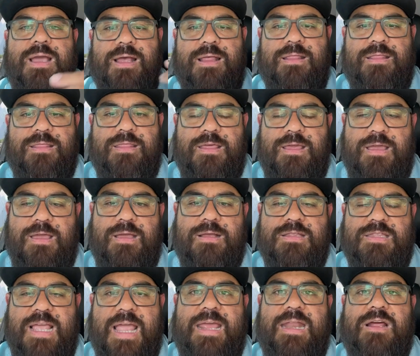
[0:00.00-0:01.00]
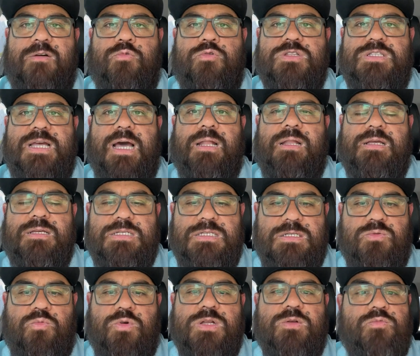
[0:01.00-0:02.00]
and the data will tell
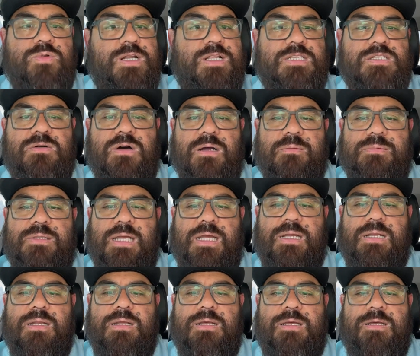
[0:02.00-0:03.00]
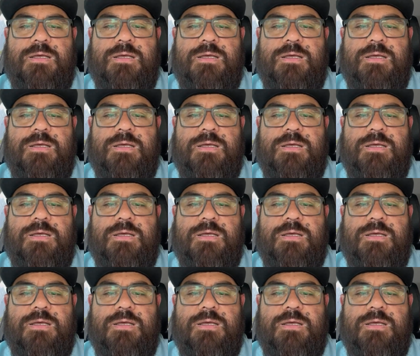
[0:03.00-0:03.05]
us what we need to update.